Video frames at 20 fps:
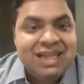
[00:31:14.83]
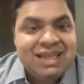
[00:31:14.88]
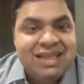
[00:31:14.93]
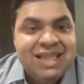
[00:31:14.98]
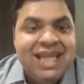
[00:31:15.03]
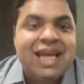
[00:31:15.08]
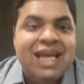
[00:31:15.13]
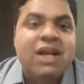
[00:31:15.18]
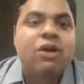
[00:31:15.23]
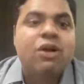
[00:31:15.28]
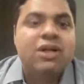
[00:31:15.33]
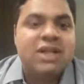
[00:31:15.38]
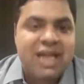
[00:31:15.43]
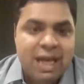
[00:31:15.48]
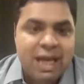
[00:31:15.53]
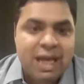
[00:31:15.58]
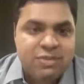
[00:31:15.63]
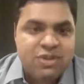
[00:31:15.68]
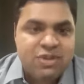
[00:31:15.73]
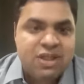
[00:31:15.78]
And they are not
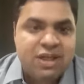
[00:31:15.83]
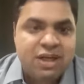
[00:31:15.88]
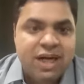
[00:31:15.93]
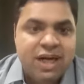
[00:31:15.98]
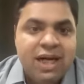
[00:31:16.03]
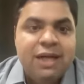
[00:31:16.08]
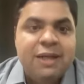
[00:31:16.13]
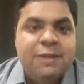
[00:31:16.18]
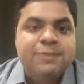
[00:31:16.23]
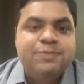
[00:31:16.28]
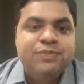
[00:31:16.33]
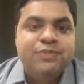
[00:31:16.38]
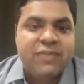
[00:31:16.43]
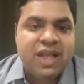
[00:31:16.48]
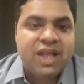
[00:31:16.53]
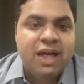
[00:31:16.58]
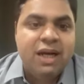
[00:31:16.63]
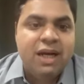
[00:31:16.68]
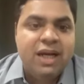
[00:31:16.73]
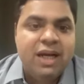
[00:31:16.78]
captured, right?
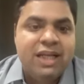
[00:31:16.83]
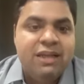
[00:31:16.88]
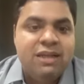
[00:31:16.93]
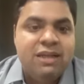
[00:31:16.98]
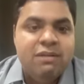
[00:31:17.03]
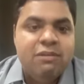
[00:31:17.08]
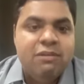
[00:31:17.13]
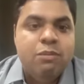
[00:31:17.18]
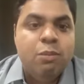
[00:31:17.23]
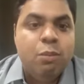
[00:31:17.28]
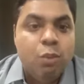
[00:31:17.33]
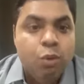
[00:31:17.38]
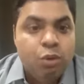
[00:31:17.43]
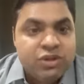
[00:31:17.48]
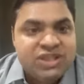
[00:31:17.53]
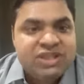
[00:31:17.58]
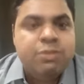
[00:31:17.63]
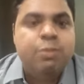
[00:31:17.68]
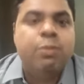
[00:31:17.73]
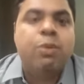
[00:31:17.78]
In
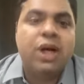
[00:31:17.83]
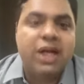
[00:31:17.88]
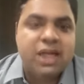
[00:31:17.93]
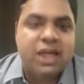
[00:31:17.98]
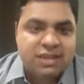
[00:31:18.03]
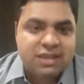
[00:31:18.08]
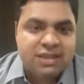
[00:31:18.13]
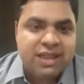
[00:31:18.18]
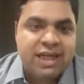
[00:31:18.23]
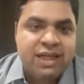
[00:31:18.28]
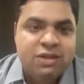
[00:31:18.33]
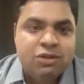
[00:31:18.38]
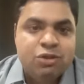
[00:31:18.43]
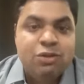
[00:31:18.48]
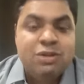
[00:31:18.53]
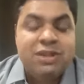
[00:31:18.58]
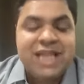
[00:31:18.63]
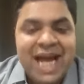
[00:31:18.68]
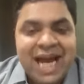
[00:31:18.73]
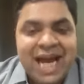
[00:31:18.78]
most products, right?
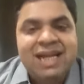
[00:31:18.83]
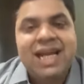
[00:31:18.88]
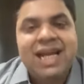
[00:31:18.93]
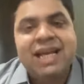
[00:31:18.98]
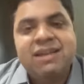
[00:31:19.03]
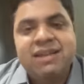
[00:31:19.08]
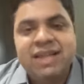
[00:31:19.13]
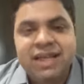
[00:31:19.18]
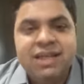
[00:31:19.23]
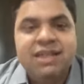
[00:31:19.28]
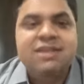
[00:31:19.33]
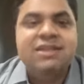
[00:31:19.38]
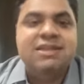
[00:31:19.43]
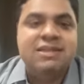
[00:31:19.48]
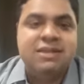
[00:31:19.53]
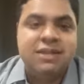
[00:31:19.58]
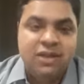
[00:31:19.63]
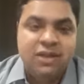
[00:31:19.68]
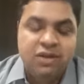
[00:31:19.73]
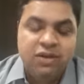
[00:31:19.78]
So that I think
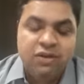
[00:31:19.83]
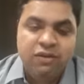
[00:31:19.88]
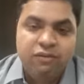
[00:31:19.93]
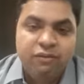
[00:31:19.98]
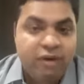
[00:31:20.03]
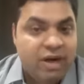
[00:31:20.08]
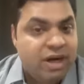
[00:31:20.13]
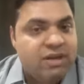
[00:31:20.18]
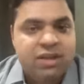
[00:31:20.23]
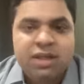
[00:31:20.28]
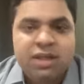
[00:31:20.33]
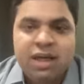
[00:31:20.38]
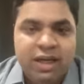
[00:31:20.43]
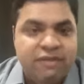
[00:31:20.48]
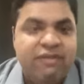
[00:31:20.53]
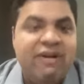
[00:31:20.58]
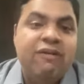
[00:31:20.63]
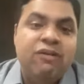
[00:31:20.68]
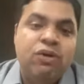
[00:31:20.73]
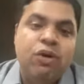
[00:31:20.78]
is one of the,
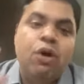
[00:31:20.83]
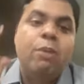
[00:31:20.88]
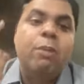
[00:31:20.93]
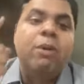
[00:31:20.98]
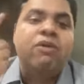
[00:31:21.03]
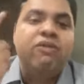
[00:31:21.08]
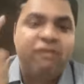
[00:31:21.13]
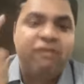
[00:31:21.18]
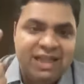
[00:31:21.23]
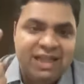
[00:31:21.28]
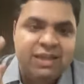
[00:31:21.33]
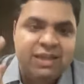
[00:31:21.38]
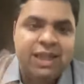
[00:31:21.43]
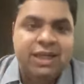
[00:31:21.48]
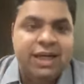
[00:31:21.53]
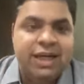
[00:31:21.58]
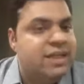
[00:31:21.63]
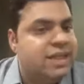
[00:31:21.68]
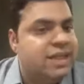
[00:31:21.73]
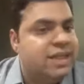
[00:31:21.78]
if I have to talk about one thing, right?